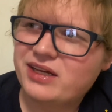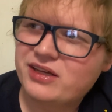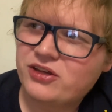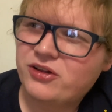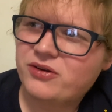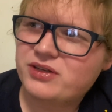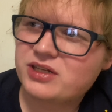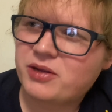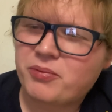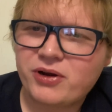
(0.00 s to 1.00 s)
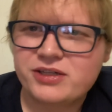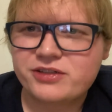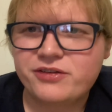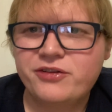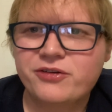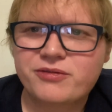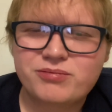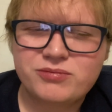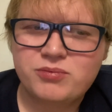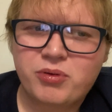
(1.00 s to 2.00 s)
You know, he's a depressed little
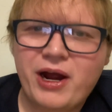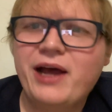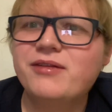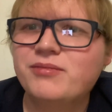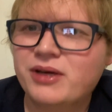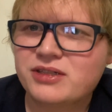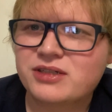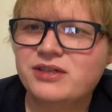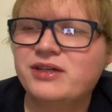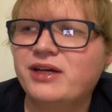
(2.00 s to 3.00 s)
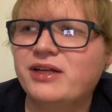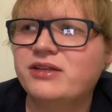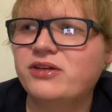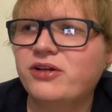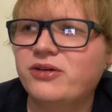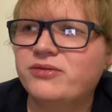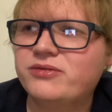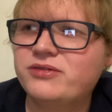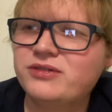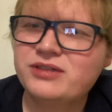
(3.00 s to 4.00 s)
brat, basically, and, you know,
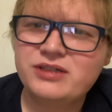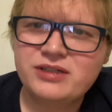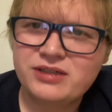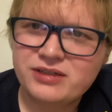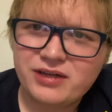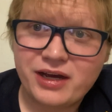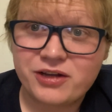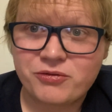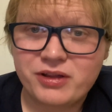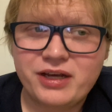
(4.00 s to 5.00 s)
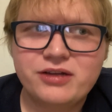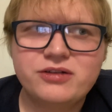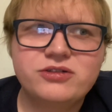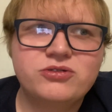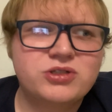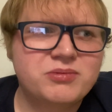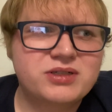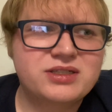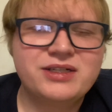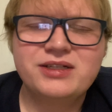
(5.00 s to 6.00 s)
I can relate to some
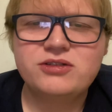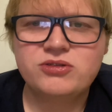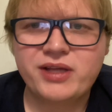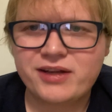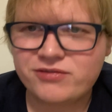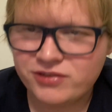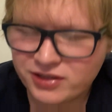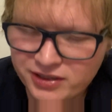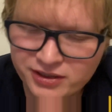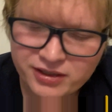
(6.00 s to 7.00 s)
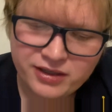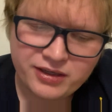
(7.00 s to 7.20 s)
extent to that feeling.